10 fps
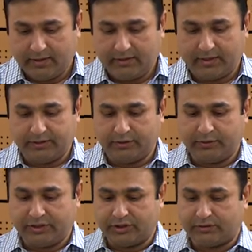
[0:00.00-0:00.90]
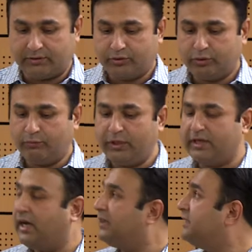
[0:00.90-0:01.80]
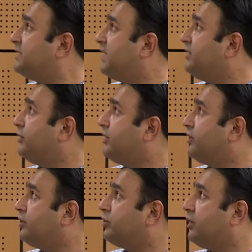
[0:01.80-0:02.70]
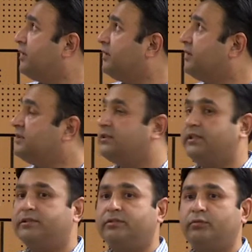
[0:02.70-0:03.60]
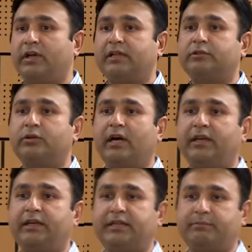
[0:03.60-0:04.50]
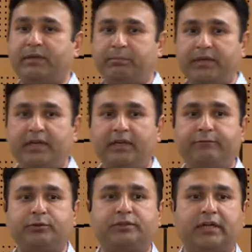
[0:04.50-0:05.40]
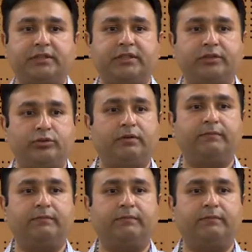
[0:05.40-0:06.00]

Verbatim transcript: continuation. So we call this as neonatal chronic lung disease. We also call it as BPD. If you search it, you will